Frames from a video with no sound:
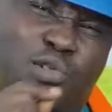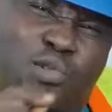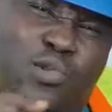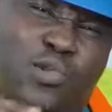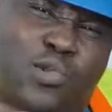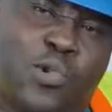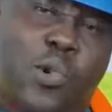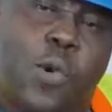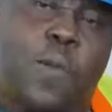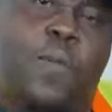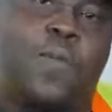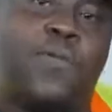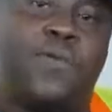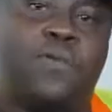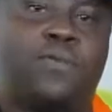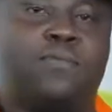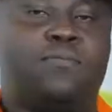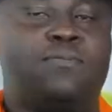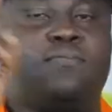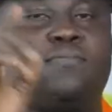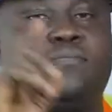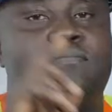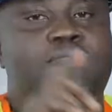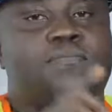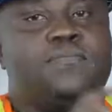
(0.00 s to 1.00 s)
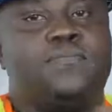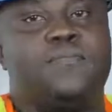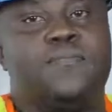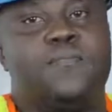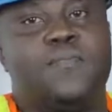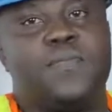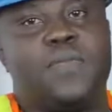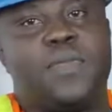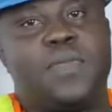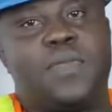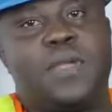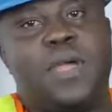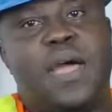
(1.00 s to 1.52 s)
slope
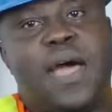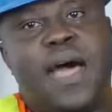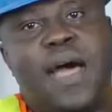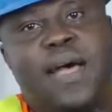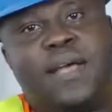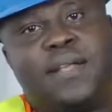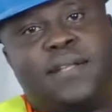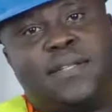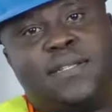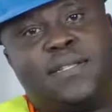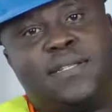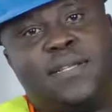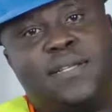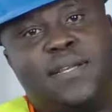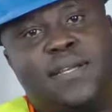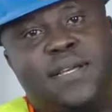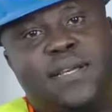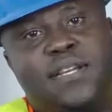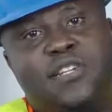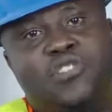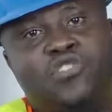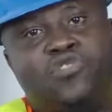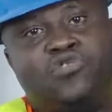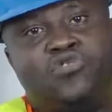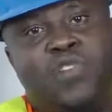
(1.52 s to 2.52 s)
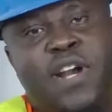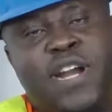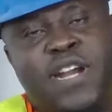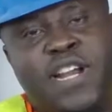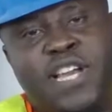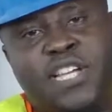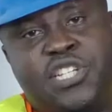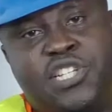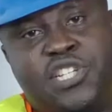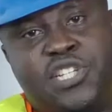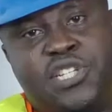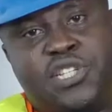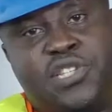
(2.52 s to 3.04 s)
and
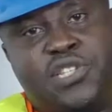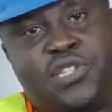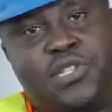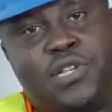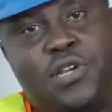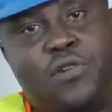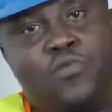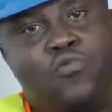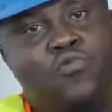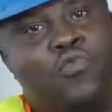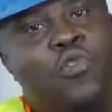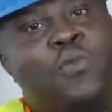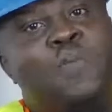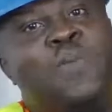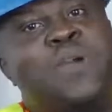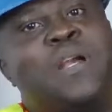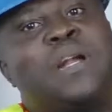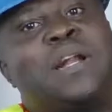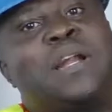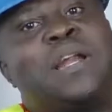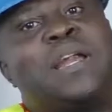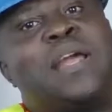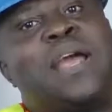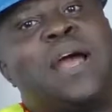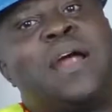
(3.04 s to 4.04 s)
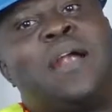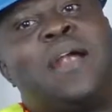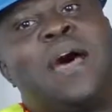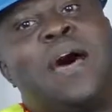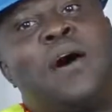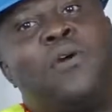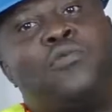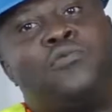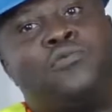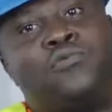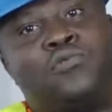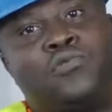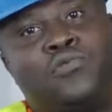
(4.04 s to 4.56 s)
drainages will be cleared
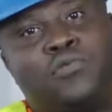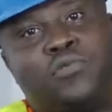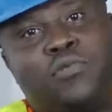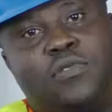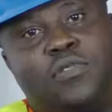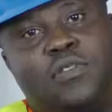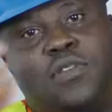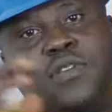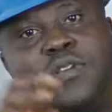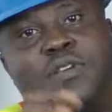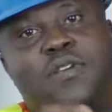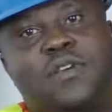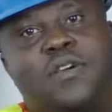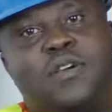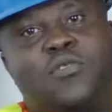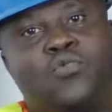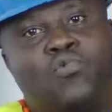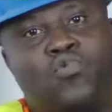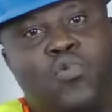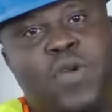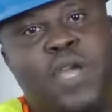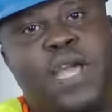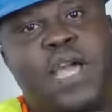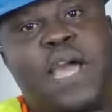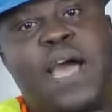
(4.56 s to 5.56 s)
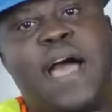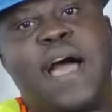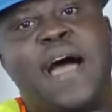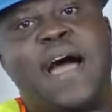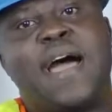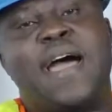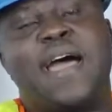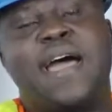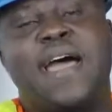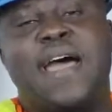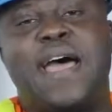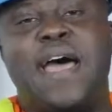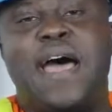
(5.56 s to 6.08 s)
out quicker
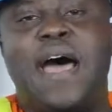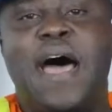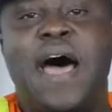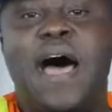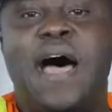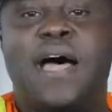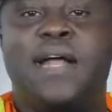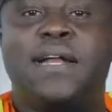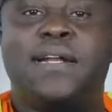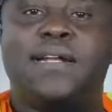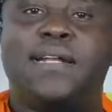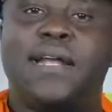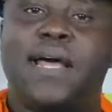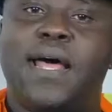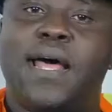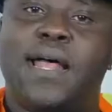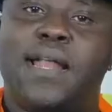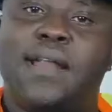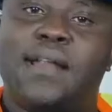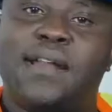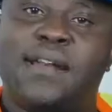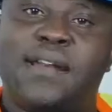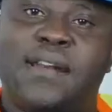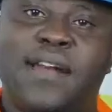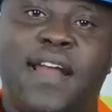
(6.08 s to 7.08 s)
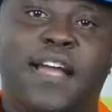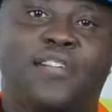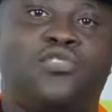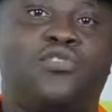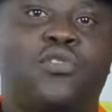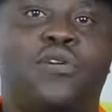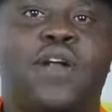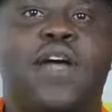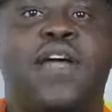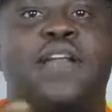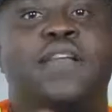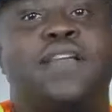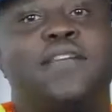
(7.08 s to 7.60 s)
and
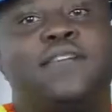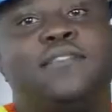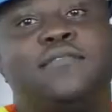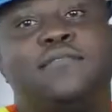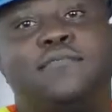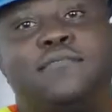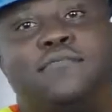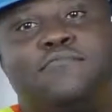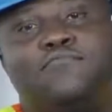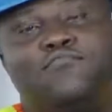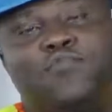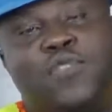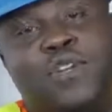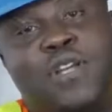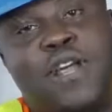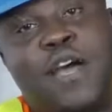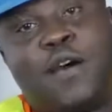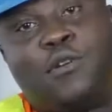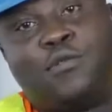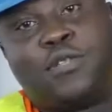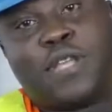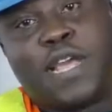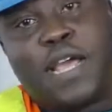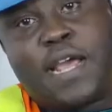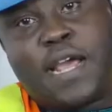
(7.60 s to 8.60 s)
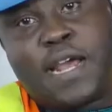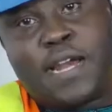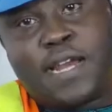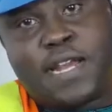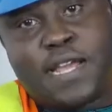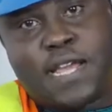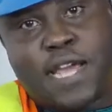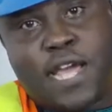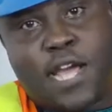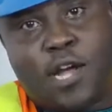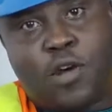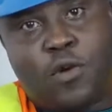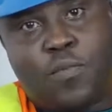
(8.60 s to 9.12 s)
naturally without
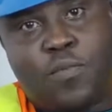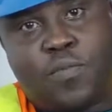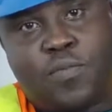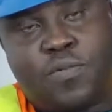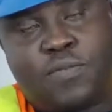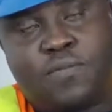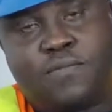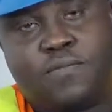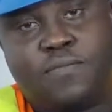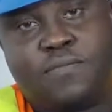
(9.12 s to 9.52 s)
any help.